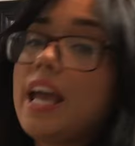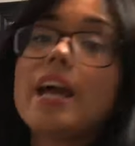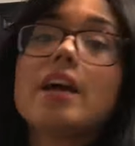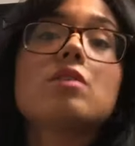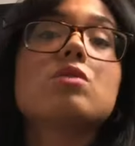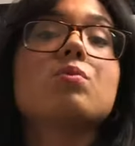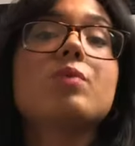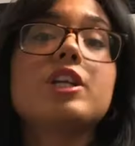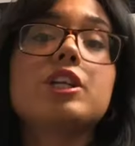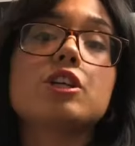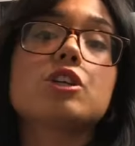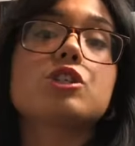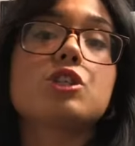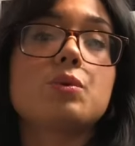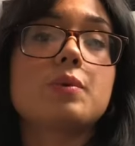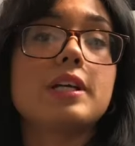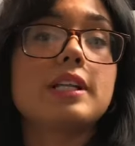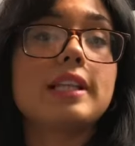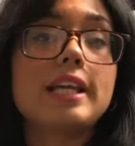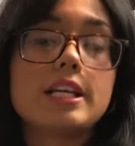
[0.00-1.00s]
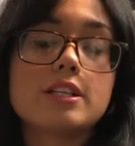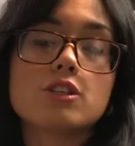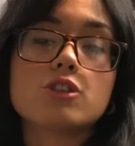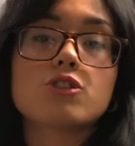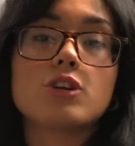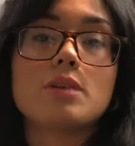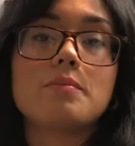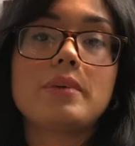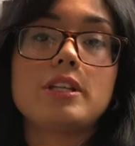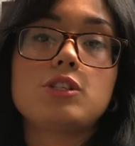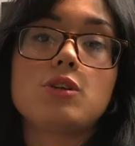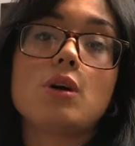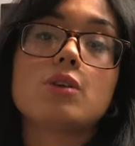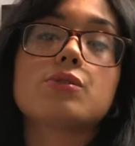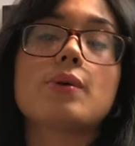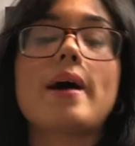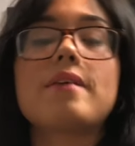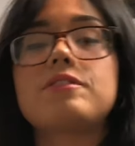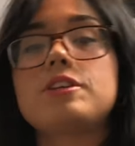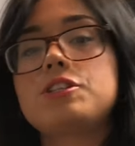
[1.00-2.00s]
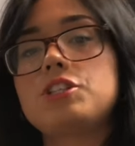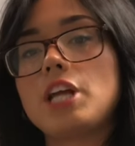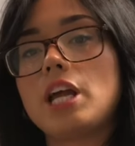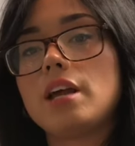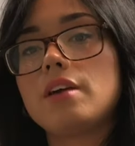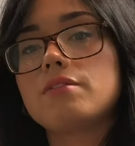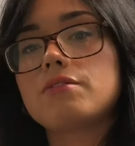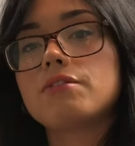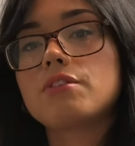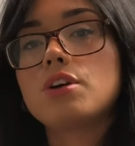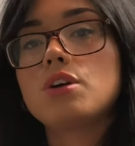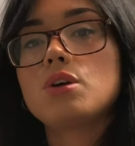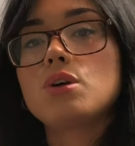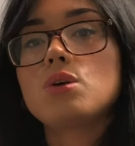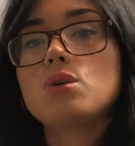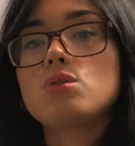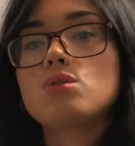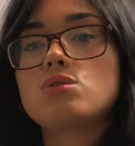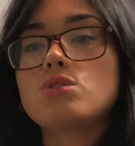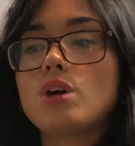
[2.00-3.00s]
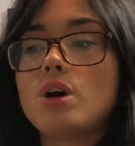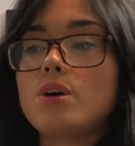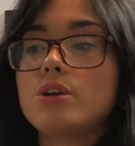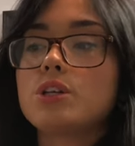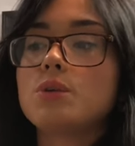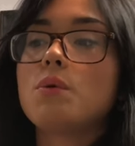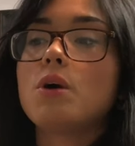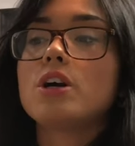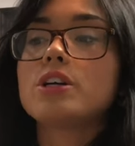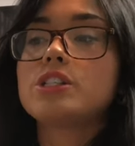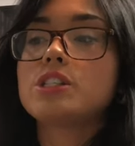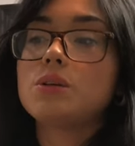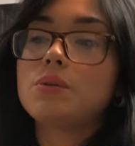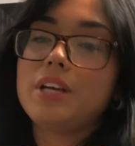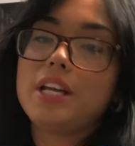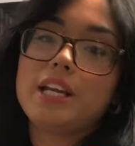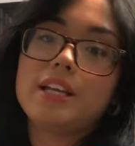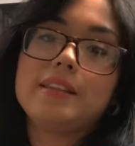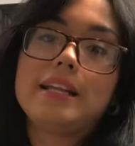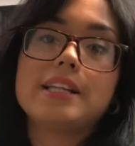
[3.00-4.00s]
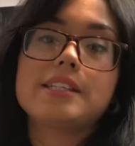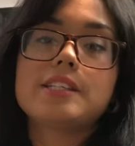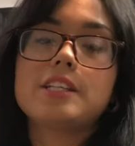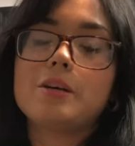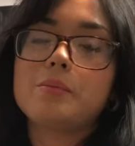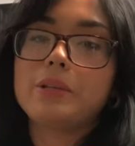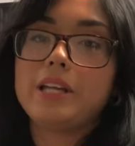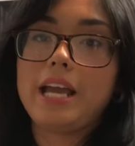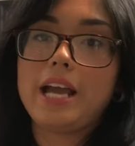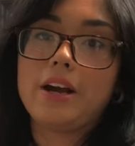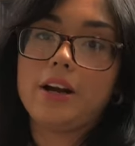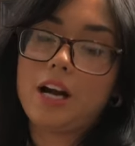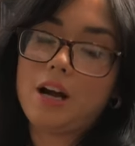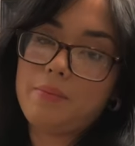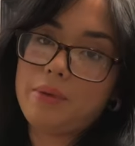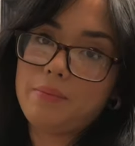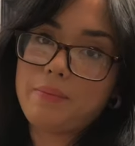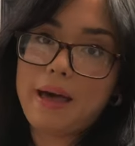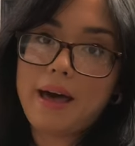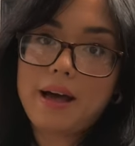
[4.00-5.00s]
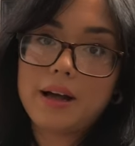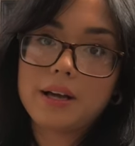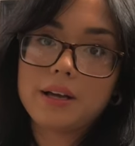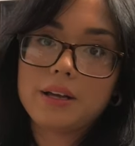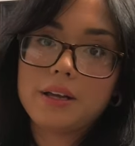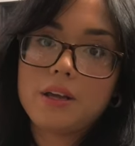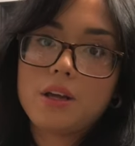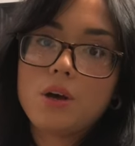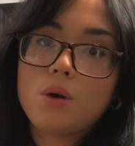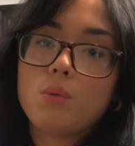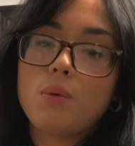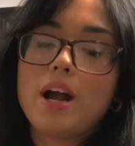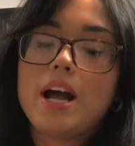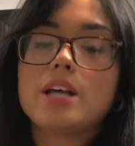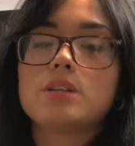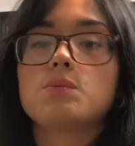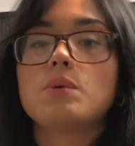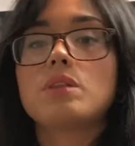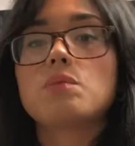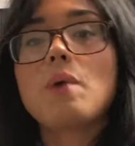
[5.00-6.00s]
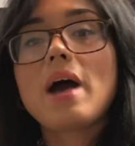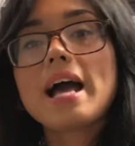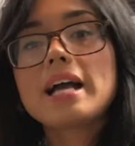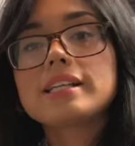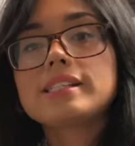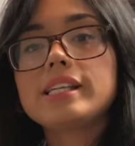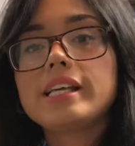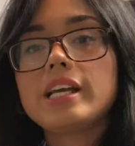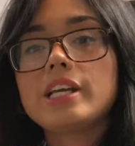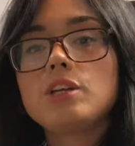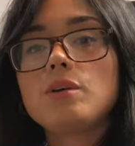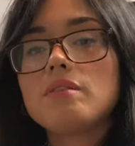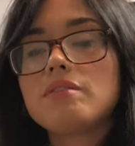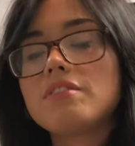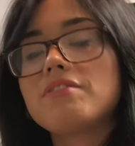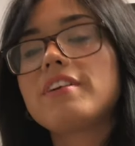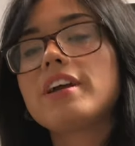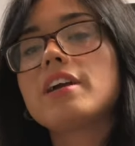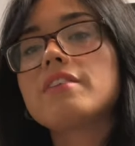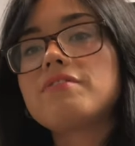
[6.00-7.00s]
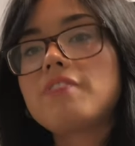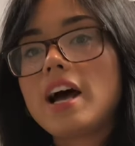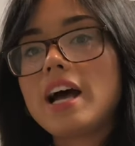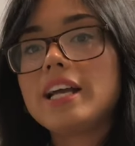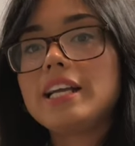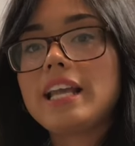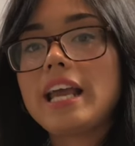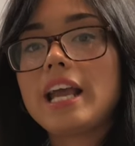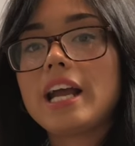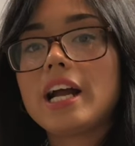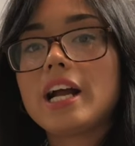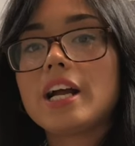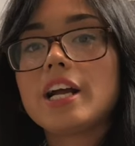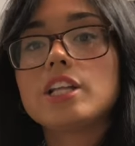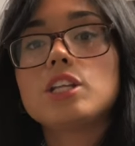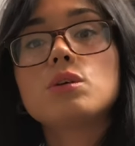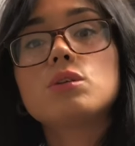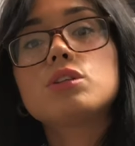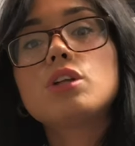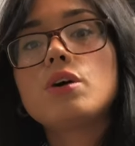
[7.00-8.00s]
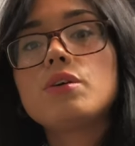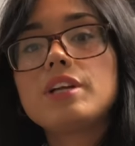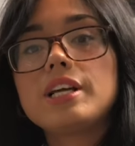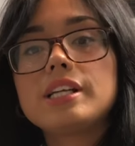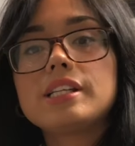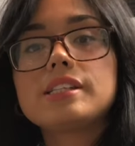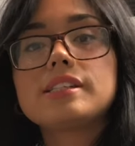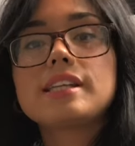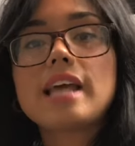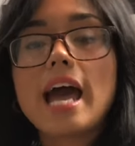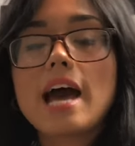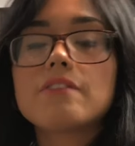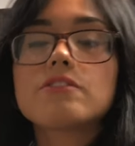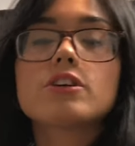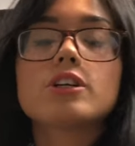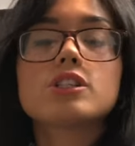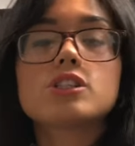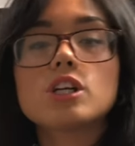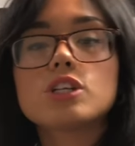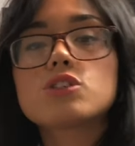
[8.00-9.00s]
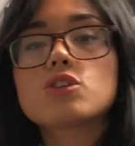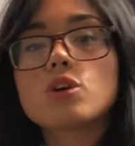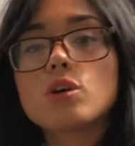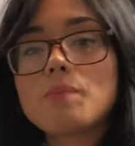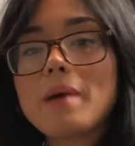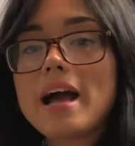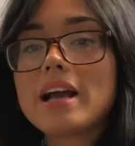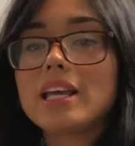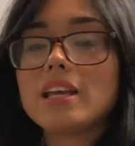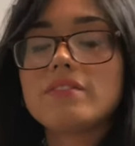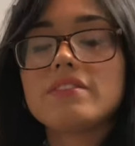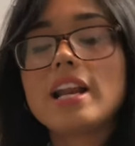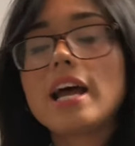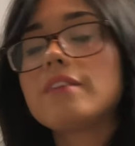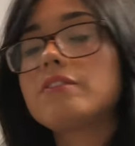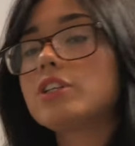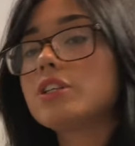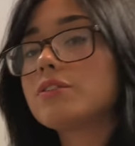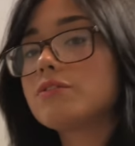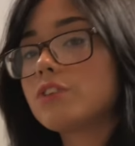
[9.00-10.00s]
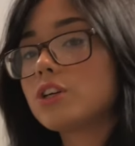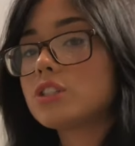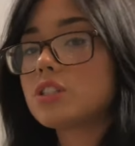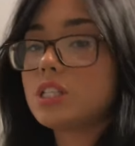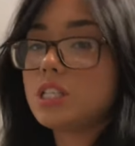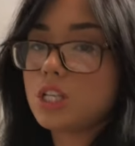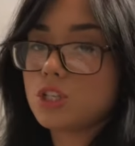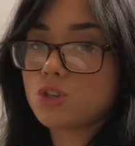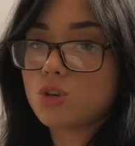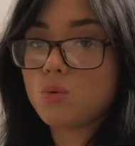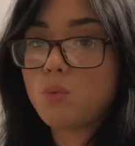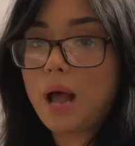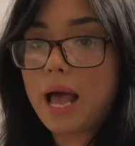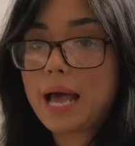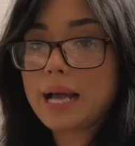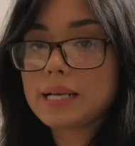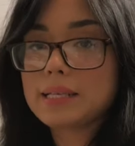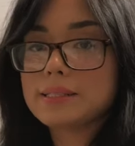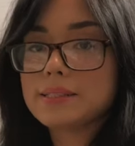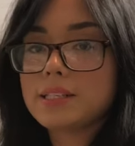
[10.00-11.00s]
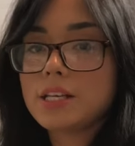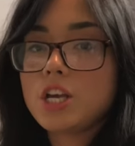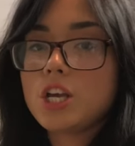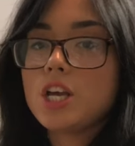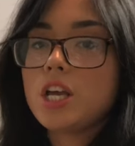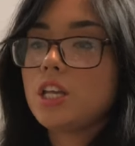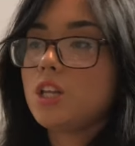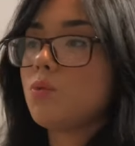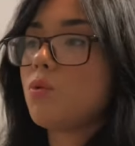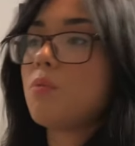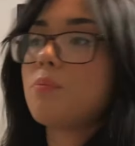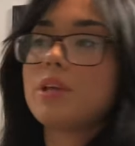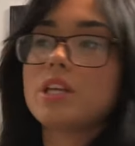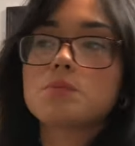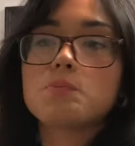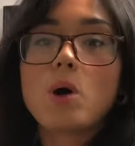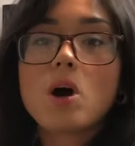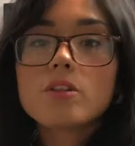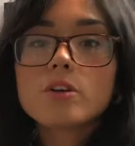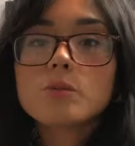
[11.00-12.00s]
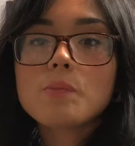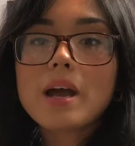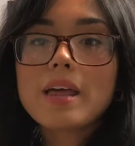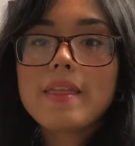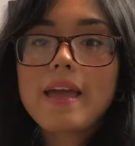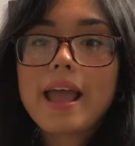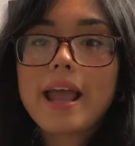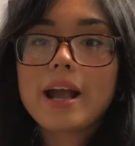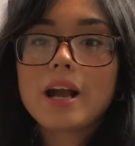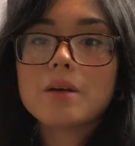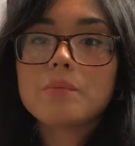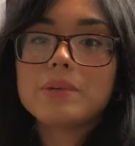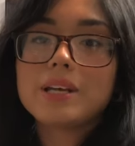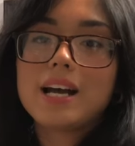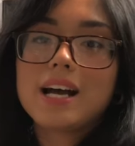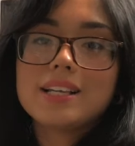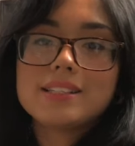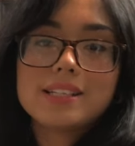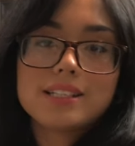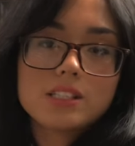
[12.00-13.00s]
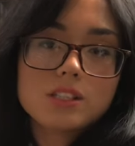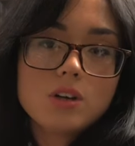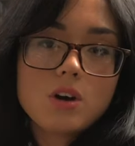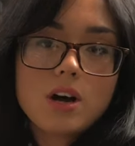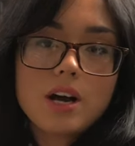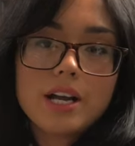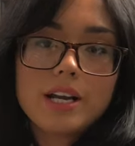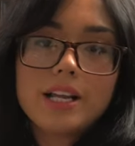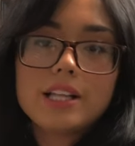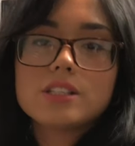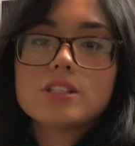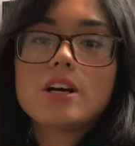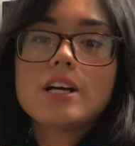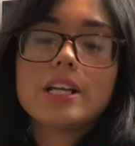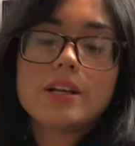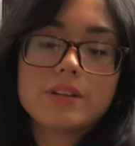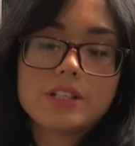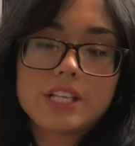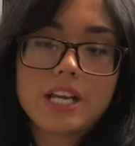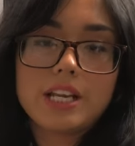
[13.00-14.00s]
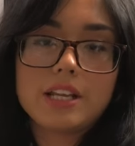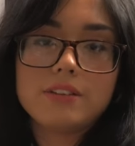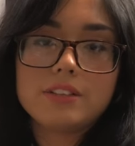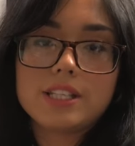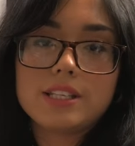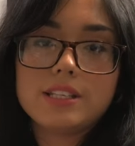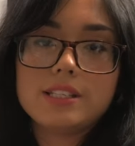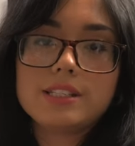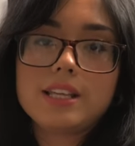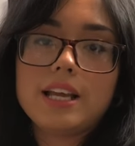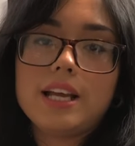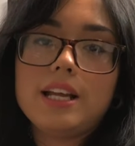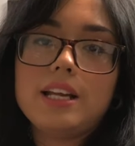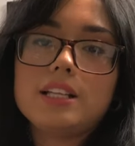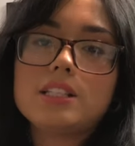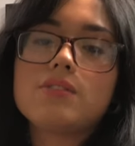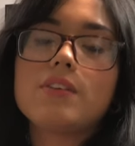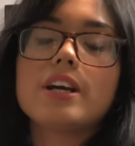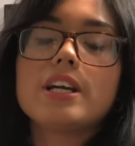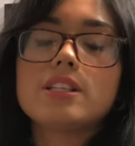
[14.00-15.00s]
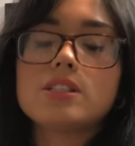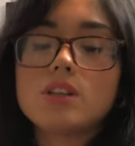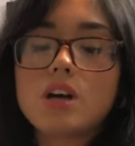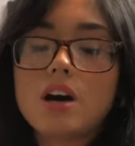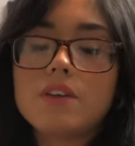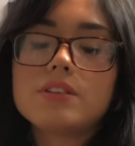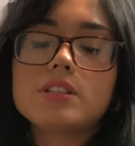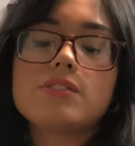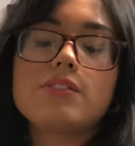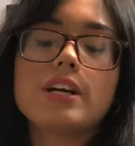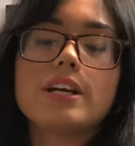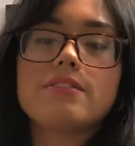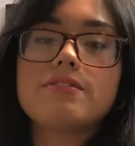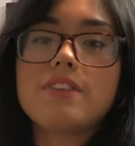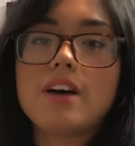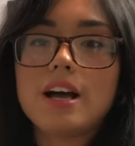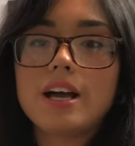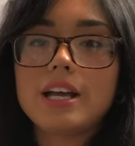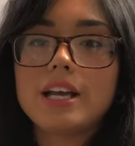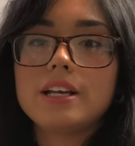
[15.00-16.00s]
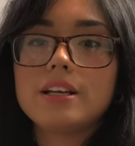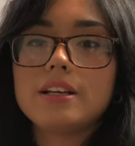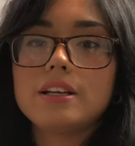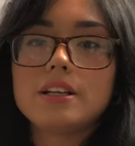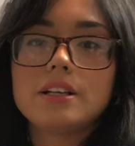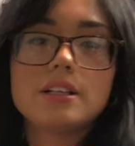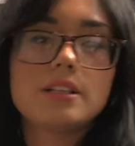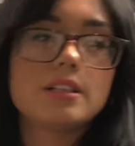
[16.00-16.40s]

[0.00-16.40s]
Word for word: And when you're doing laser treatments, you also have to shave. So you are still getting that stubbly hair coming back. Whereas with waxing, you have a very fine hair and you'll notice after it starts to grow back, even after your first initial wax, you won't be as bothered by the hair because it's not, it's not irritating to the skin. It's very soft, it's very fine.